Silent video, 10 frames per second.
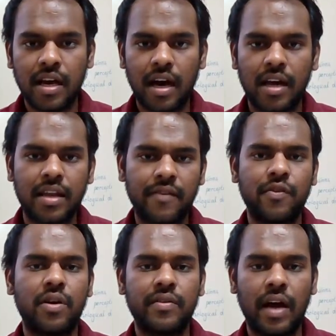and if
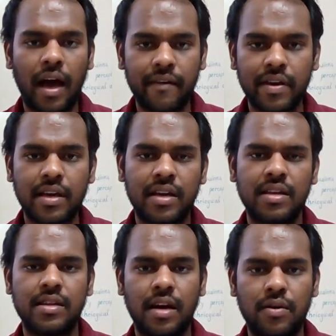you are having
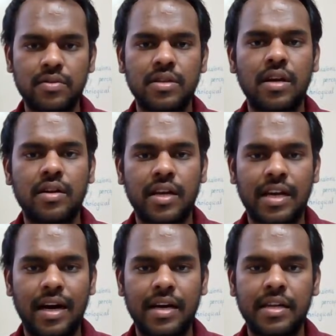any doubts
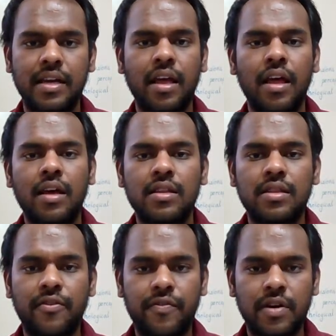regarding
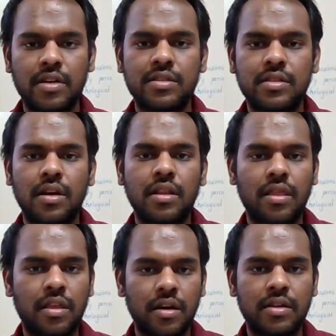the first
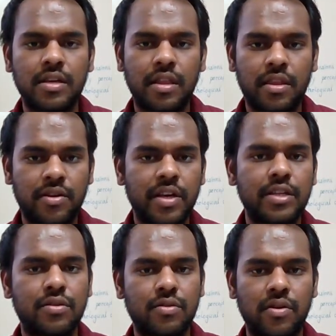33
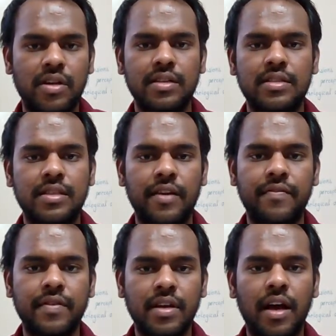tutorials that
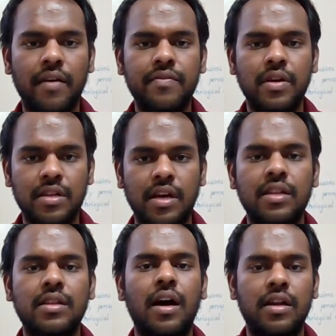we have
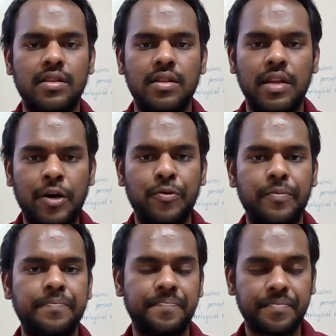done until now.
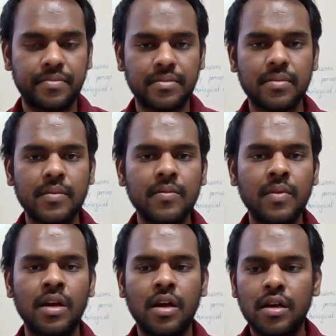
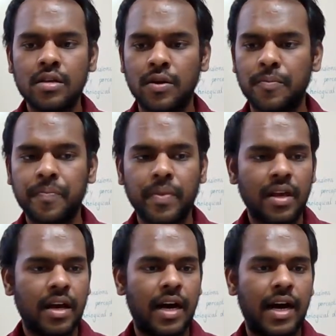So
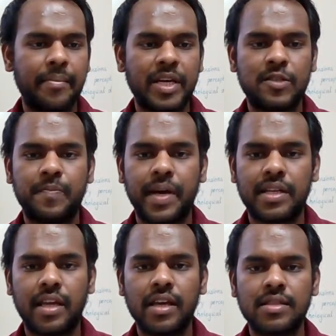I'm
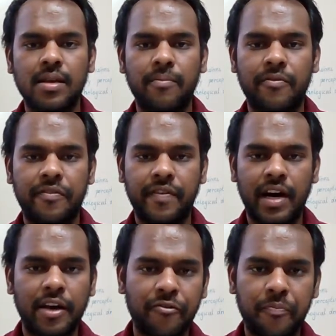expecting some
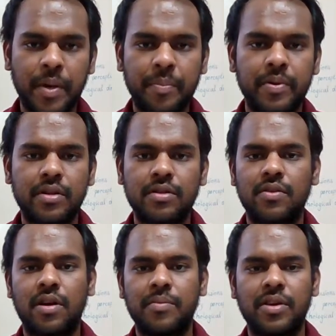5 people
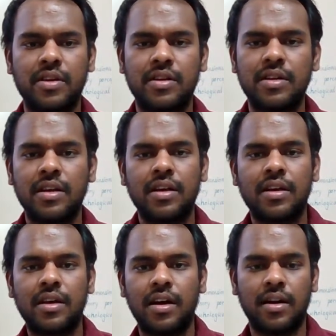to come here.
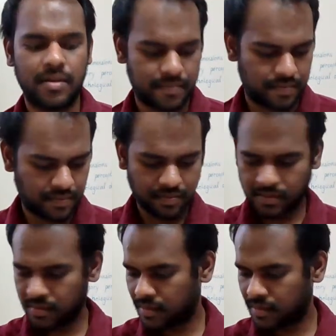Um,